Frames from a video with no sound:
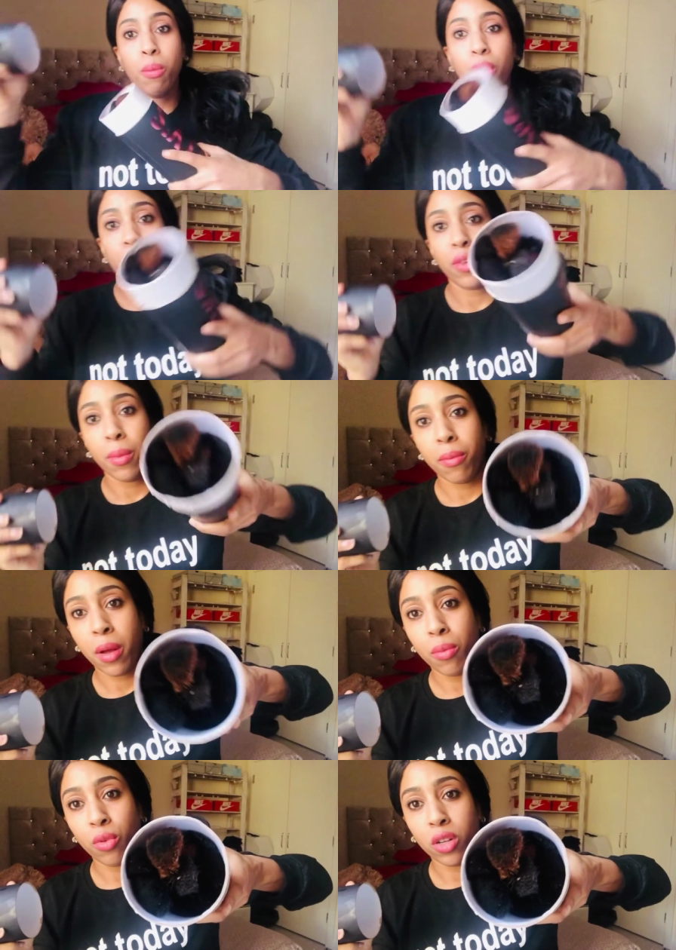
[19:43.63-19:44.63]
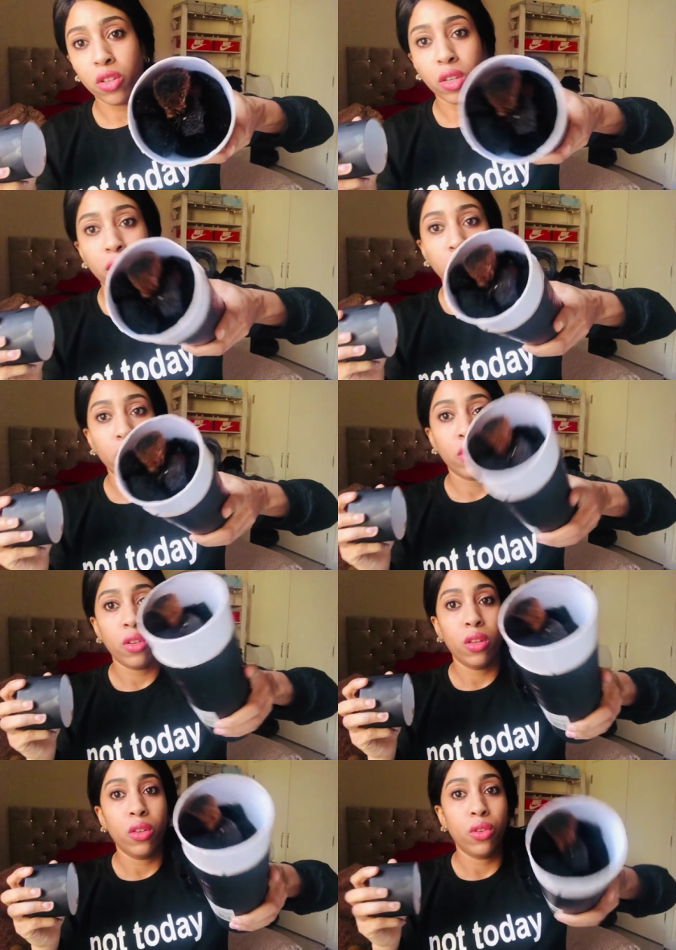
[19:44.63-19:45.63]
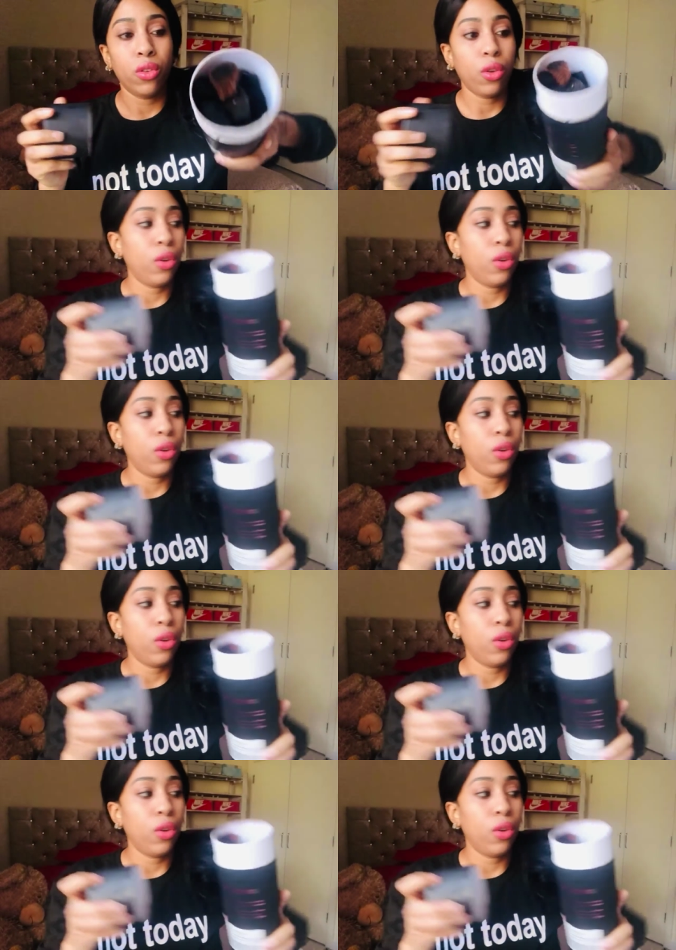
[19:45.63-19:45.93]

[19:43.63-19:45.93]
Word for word: put some of my brushes so